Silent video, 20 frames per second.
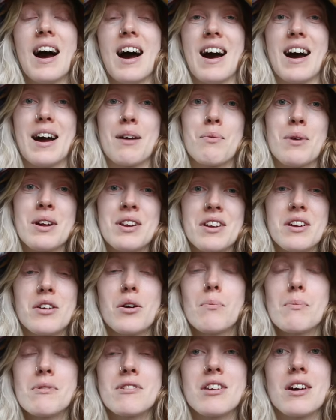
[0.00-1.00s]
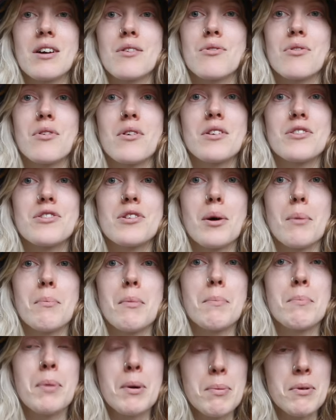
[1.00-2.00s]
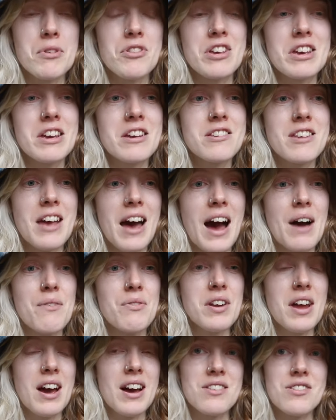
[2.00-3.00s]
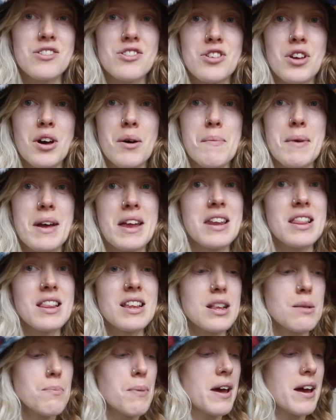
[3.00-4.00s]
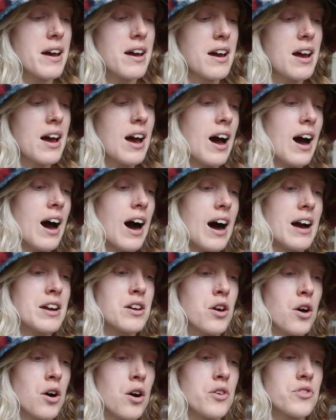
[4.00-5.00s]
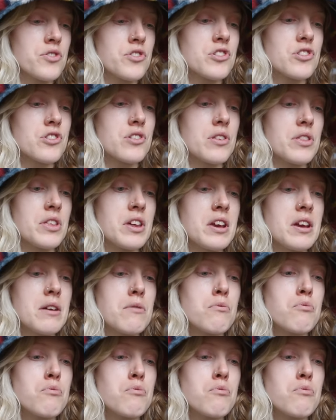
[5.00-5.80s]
I went and got myself some bubble tea because I haven't had some in a little bit. I got the